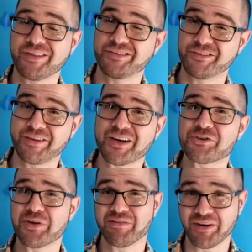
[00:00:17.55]
this is
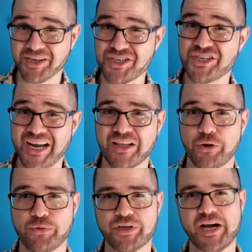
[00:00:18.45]
actually a very
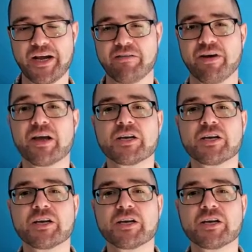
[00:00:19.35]
shallow dive.